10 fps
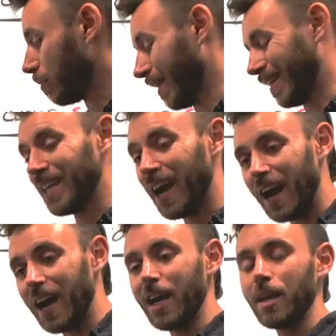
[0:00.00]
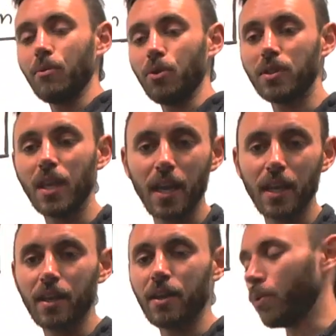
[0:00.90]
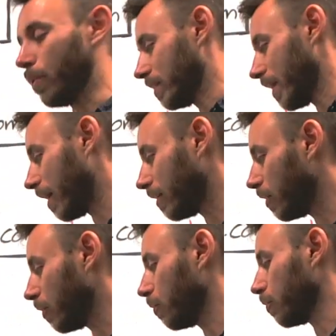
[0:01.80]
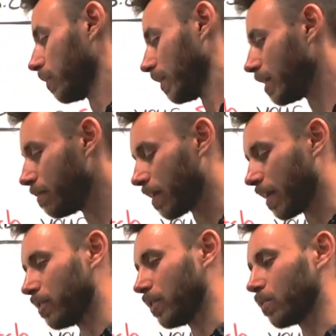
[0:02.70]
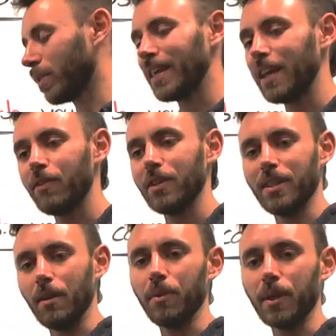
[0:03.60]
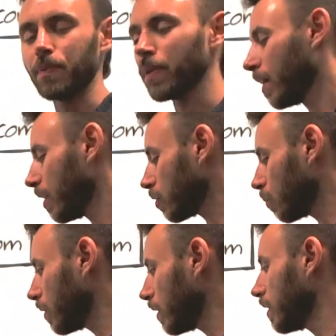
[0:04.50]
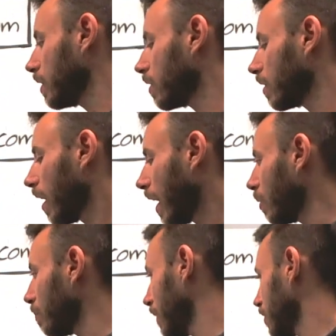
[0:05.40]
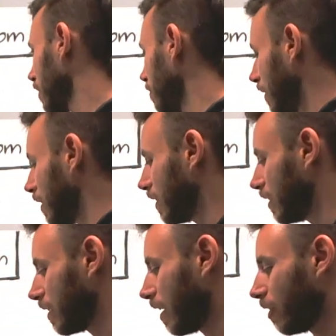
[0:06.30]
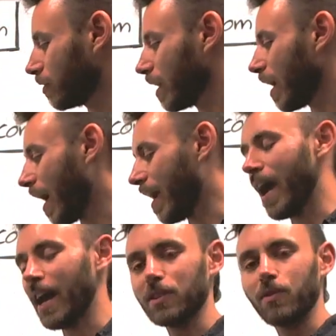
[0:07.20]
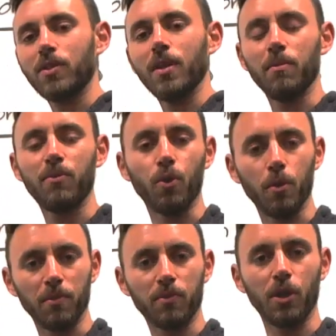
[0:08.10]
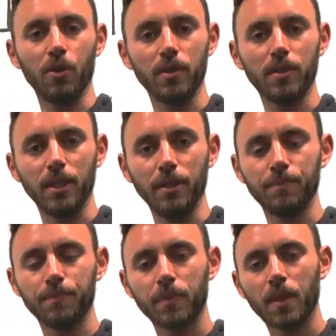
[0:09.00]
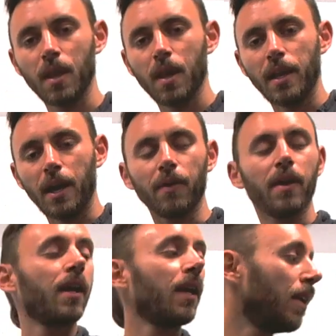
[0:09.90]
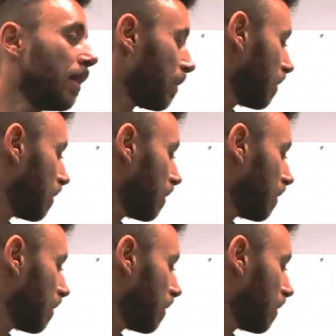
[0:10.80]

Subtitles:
like time or data or a download or an email address? Will they give us something? So really here, I don't pitch in B2C scenarios. I ask for some form of currency. Now, in